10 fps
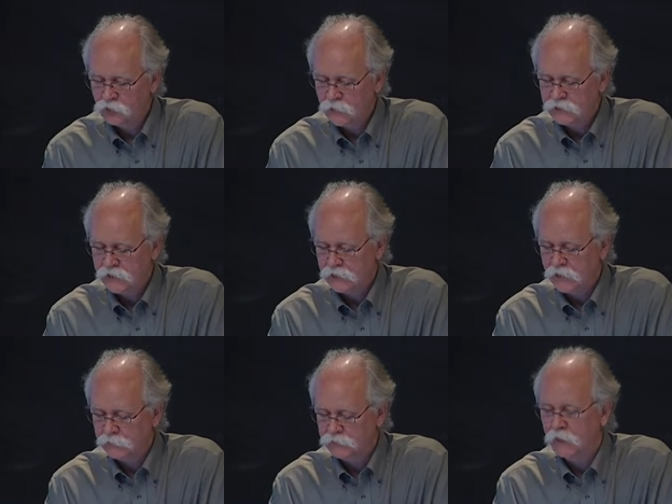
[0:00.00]
about 10
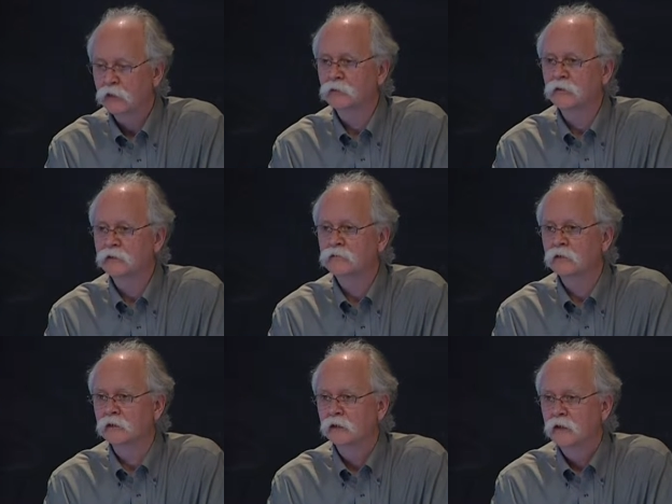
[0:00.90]
times better with a
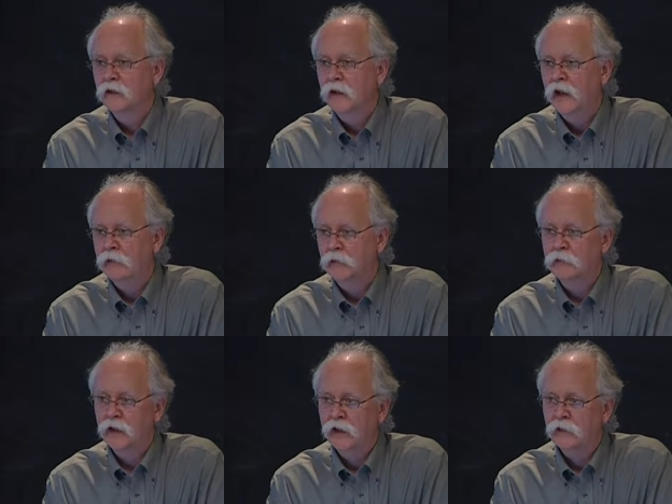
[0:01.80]
different
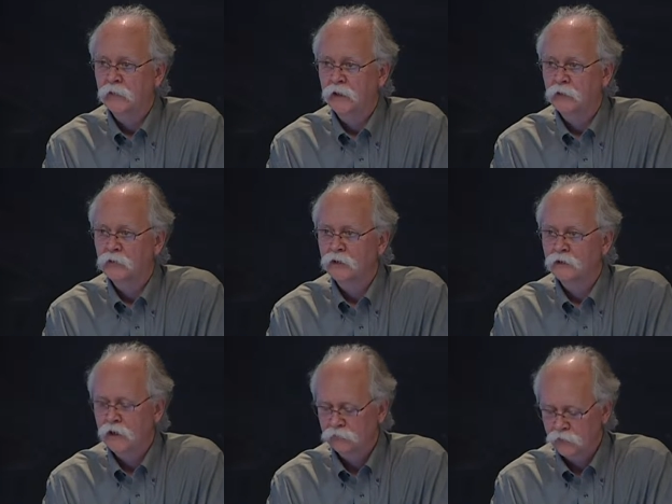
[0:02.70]
antipeptide antibody, the one
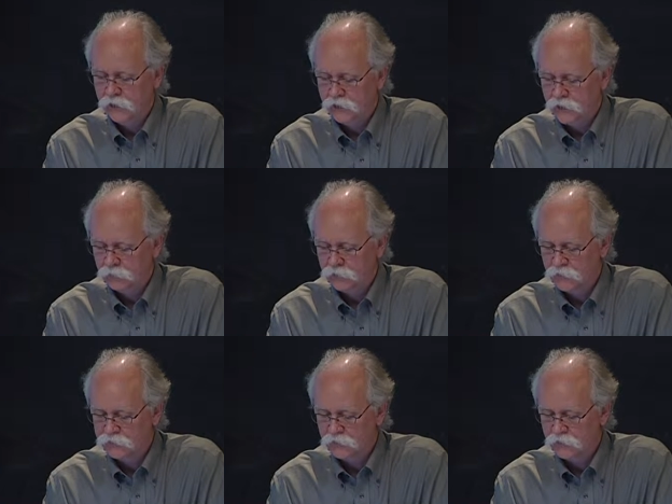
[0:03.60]
to alpha-1
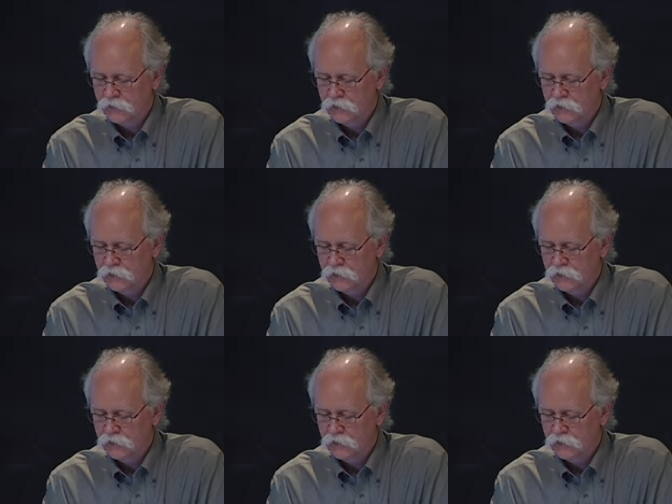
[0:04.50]
antichymotrypsin.